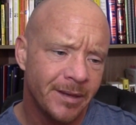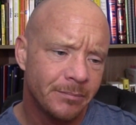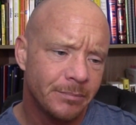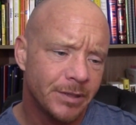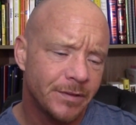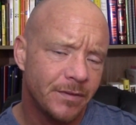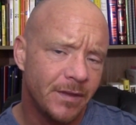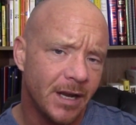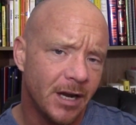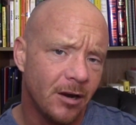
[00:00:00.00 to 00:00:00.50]

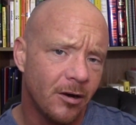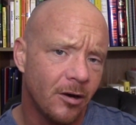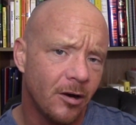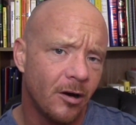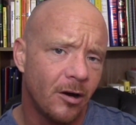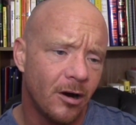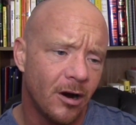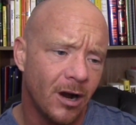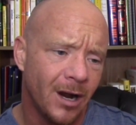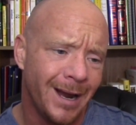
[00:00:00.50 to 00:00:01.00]
But there
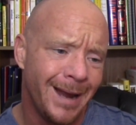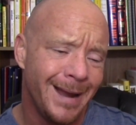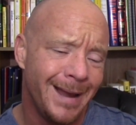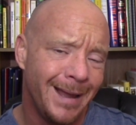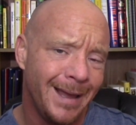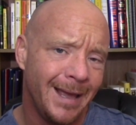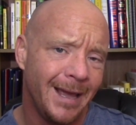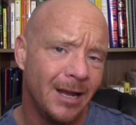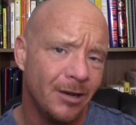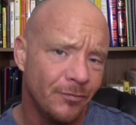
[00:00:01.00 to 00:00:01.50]
are a
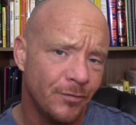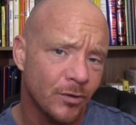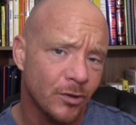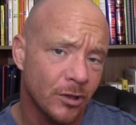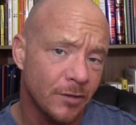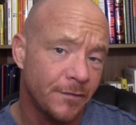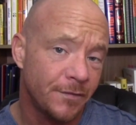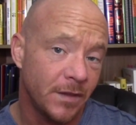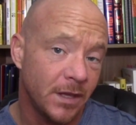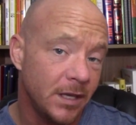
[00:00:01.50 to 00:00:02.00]

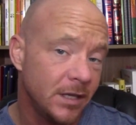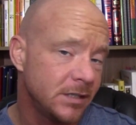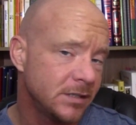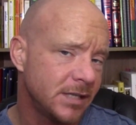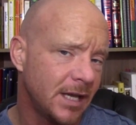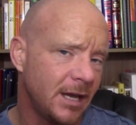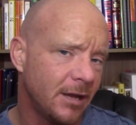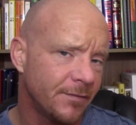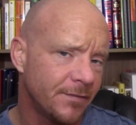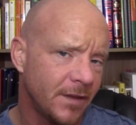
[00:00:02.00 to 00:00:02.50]
handful of things
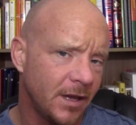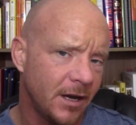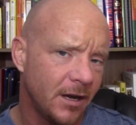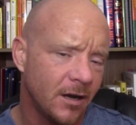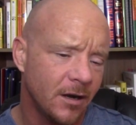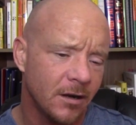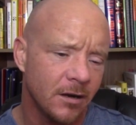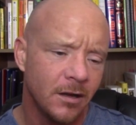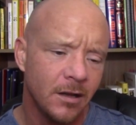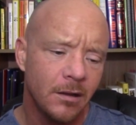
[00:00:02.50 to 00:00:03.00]
out
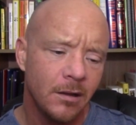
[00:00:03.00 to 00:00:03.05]
there